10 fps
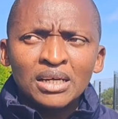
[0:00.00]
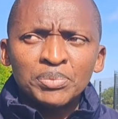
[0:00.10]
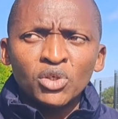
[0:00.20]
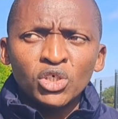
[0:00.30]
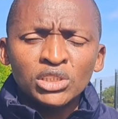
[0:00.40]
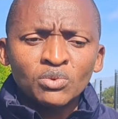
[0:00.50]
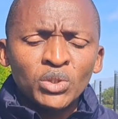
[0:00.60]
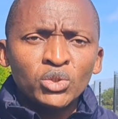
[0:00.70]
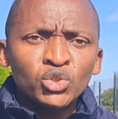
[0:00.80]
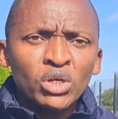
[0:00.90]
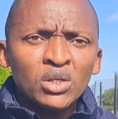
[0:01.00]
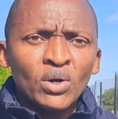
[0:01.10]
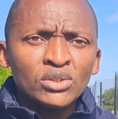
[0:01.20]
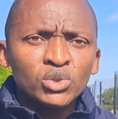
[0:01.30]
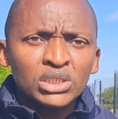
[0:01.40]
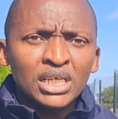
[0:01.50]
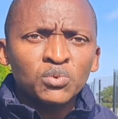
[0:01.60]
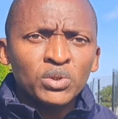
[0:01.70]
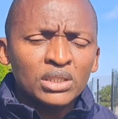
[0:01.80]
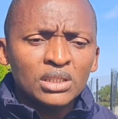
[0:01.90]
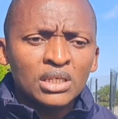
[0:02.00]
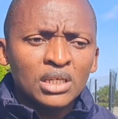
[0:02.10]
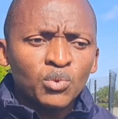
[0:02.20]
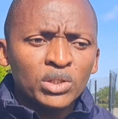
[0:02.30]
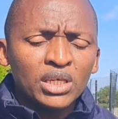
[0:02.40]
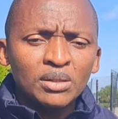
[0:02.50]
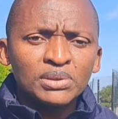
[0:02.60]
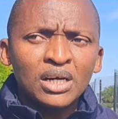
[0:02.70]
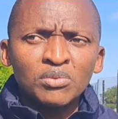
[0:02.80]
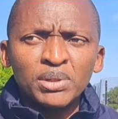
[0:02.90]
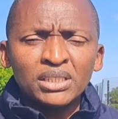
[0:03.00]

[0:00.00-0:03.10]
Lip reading: because we usually want to start with Cape Town,